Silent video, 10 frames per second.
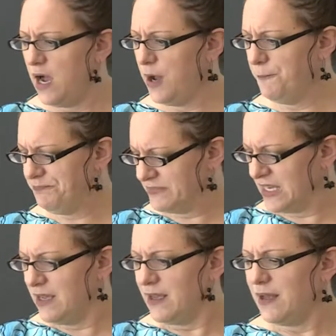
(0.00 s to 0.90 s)
Um,
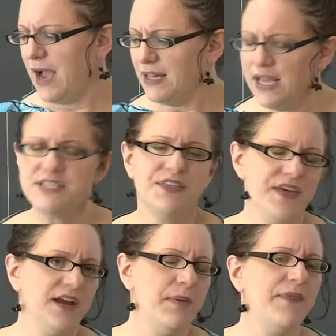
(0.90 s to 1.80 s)
I like to
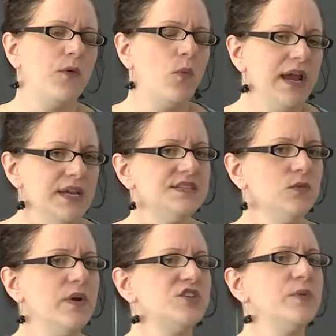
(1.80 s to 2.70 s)
think about the
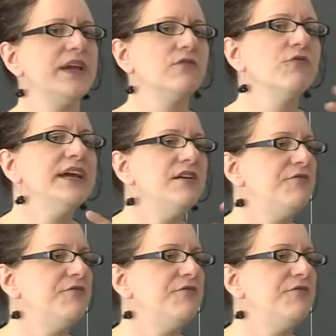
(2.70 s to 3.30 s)
ways in which we could re